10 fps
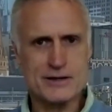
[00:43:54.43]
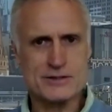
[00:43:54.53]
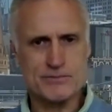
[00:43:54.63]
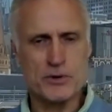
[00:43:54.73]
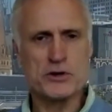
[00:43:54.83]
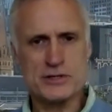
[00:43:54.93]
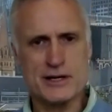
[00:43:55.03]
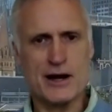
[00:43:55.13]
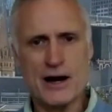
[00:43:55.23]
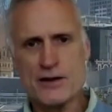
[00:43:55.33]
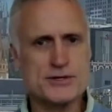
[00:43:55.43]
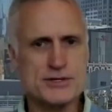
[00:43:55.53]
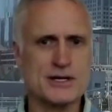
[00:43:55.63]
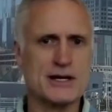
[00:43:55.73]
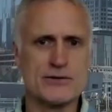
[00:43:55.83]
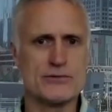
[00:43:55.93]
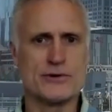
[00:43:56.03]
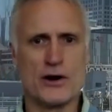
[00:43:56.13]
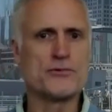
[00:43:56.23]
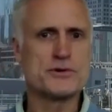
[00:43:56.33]
Because personally, I never see
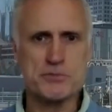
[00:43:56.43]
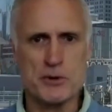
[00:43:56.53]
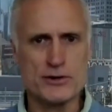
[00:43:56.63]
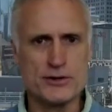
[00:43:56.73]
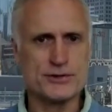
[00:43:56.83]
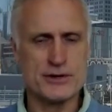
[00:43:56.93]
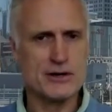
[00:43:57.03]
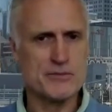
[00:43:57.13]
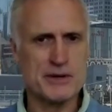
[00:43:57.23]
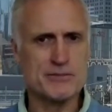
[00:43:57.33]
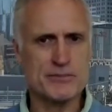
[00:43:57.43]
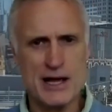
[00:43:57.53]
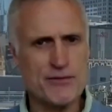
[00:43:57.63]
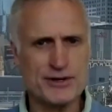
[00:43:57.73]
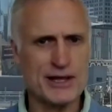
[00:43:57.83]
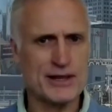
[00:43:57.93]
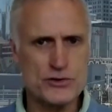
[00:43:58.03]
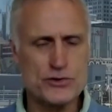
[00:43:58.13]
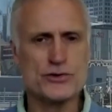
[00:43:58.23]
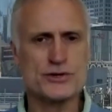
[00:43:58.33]
non-responders, you know what I mean? But I haven't done
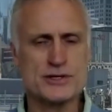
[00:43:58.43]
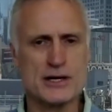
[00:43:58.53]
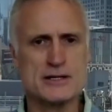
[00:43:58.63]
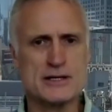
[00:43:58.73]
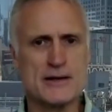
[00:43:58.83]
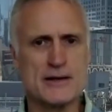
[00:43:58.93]
huge studies.